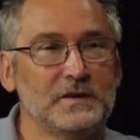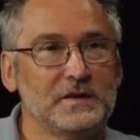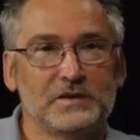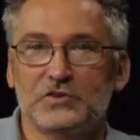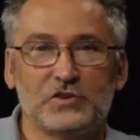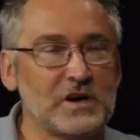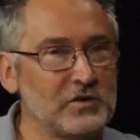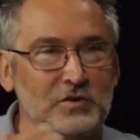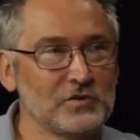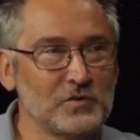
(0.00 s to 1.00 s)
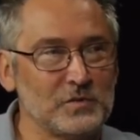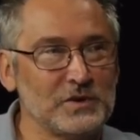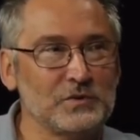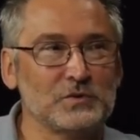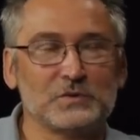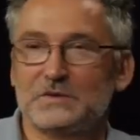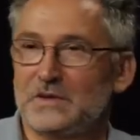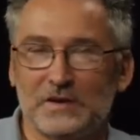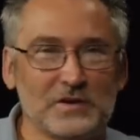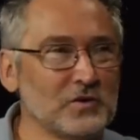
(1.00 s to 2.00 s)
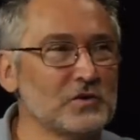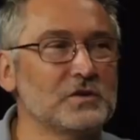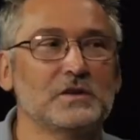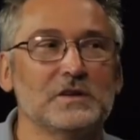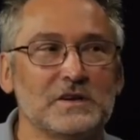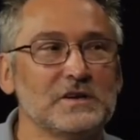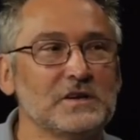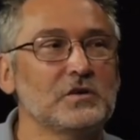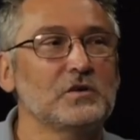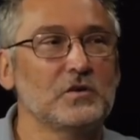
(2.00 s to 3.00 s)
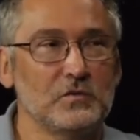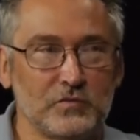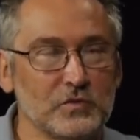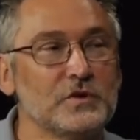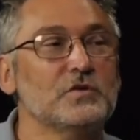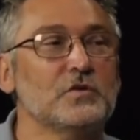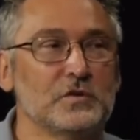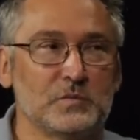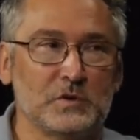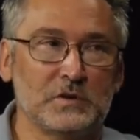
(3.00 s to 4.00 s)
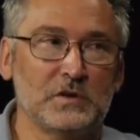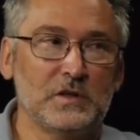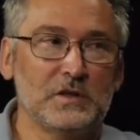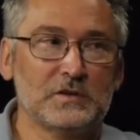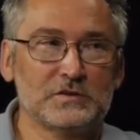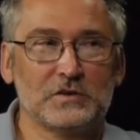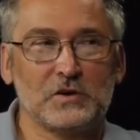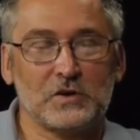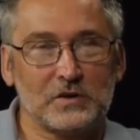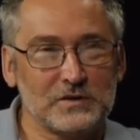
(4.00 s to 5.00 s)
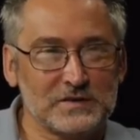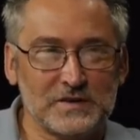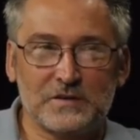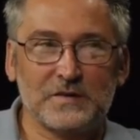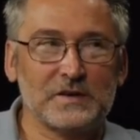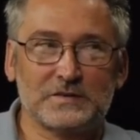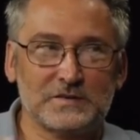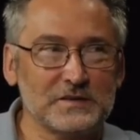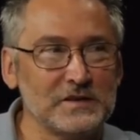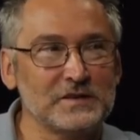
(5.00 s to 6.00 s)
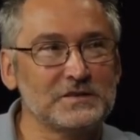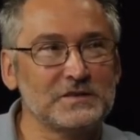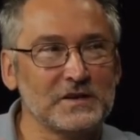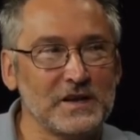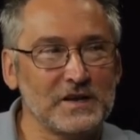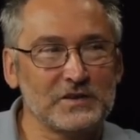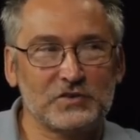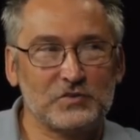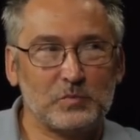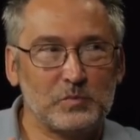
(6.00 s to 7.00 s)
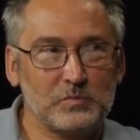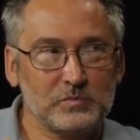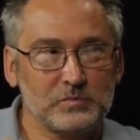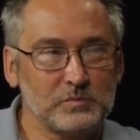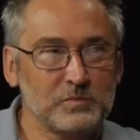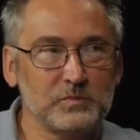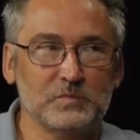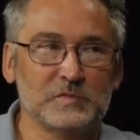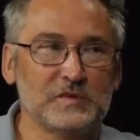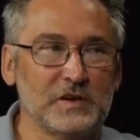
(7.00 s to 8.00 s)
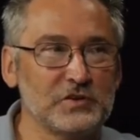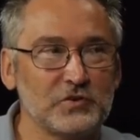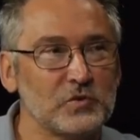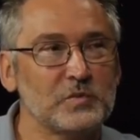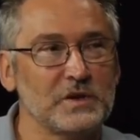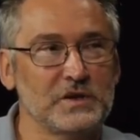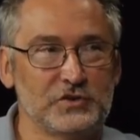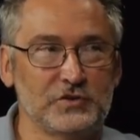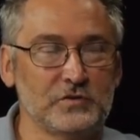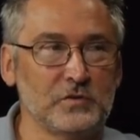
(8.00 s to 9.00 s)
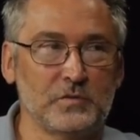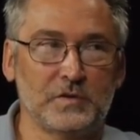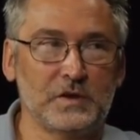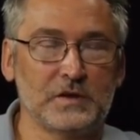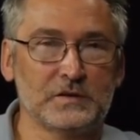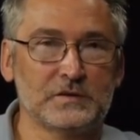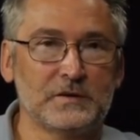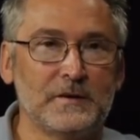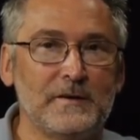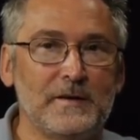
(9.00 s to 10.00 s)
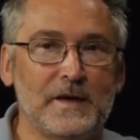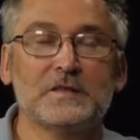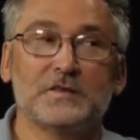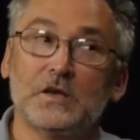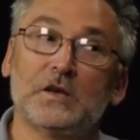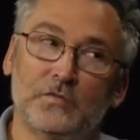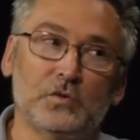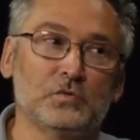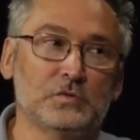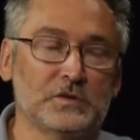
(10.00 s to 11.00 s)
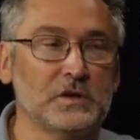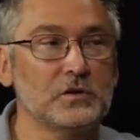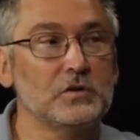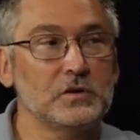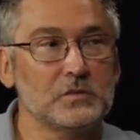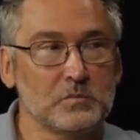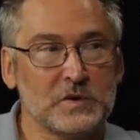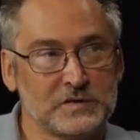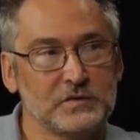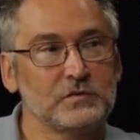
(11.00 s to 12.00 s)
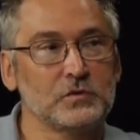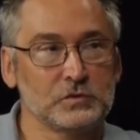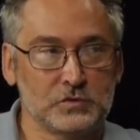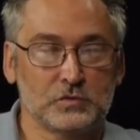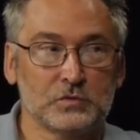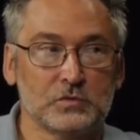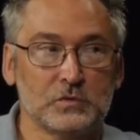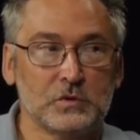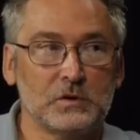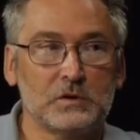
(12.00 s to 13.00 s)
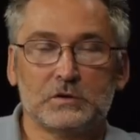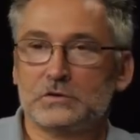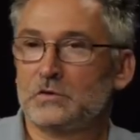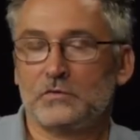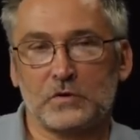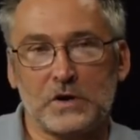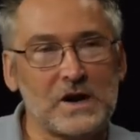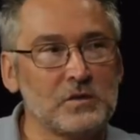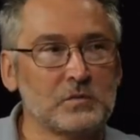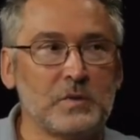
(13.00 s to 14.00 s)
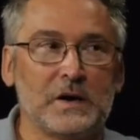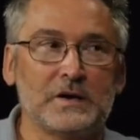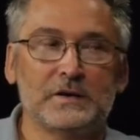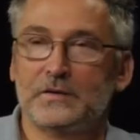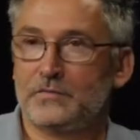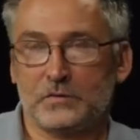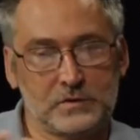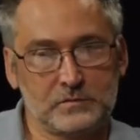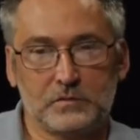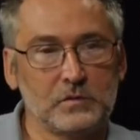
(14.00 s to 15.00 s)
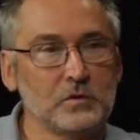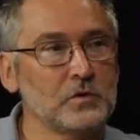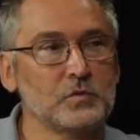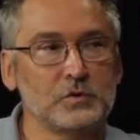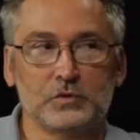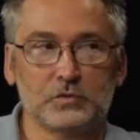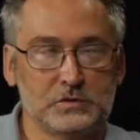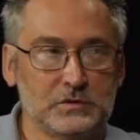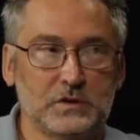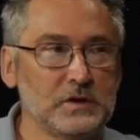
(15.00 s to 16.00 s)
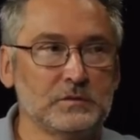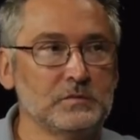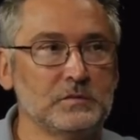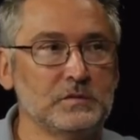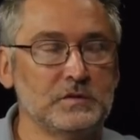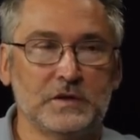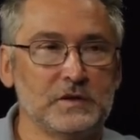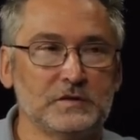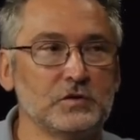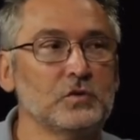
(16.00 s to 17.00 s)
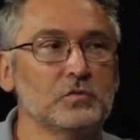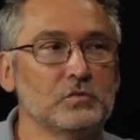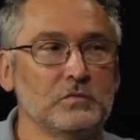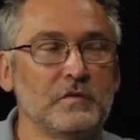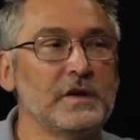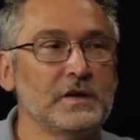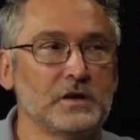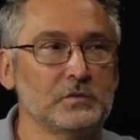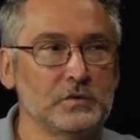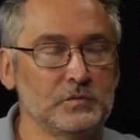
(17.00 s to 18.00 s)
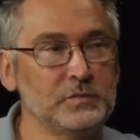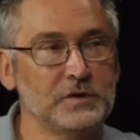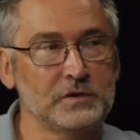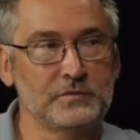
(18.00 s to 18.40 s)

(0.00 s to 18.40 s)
which are not normally used and not really fully normal. So there were really strange combination of things, and they have used a massive dose too. So for our body, for normal use, there is no way how it be helpful.